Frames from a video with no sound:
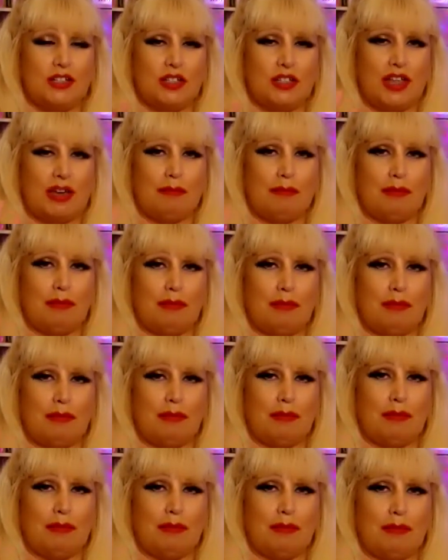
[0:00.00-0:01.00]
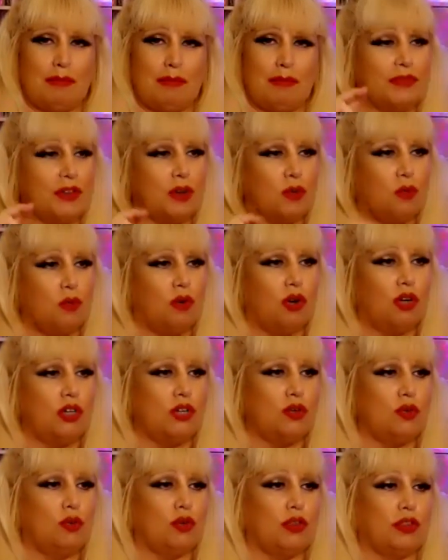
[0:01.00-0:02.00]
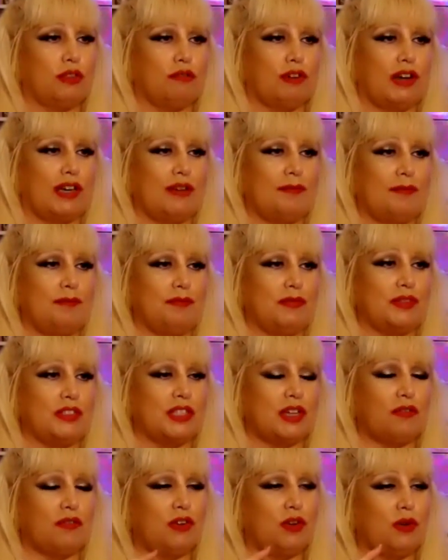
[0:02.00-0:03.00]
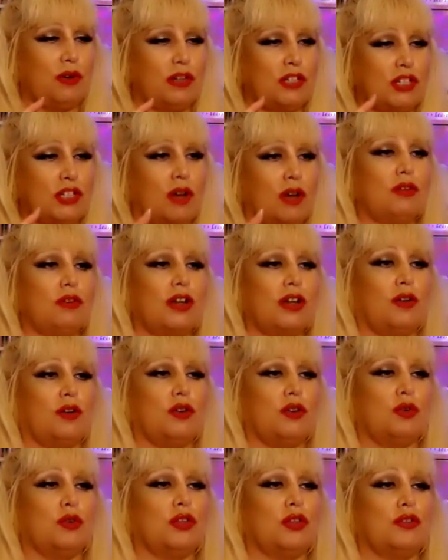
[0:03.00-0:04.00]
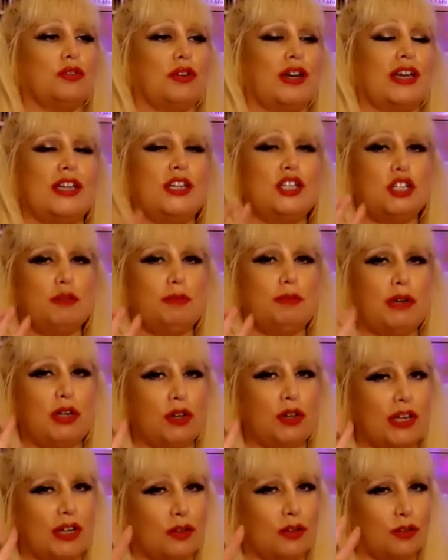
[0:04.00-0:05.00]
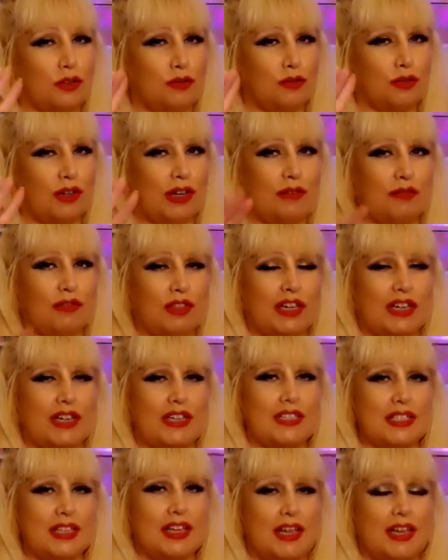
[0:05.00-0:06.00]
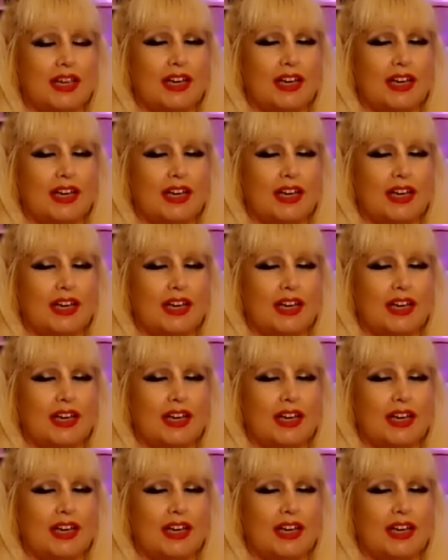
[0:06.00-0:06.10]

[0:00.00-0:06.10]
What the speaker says: So they're my three. What are your three? So if you don't know your three, you should be looking at three of these